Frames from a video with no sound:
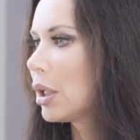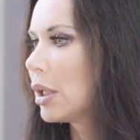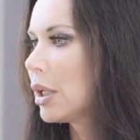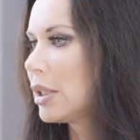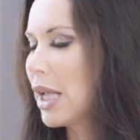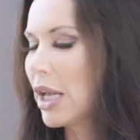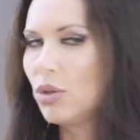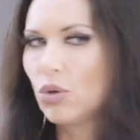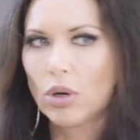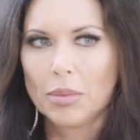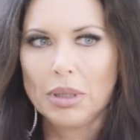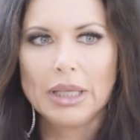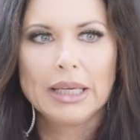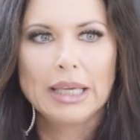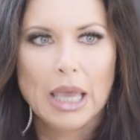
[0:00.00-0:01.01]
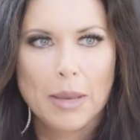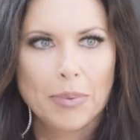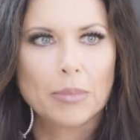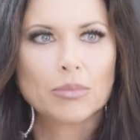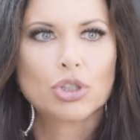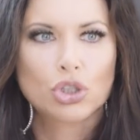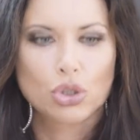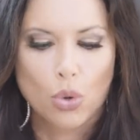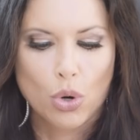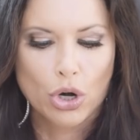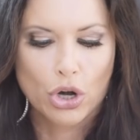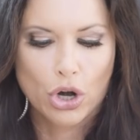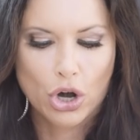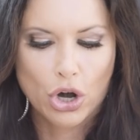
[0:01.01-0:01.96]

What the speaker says: Because I normally keep them shorter.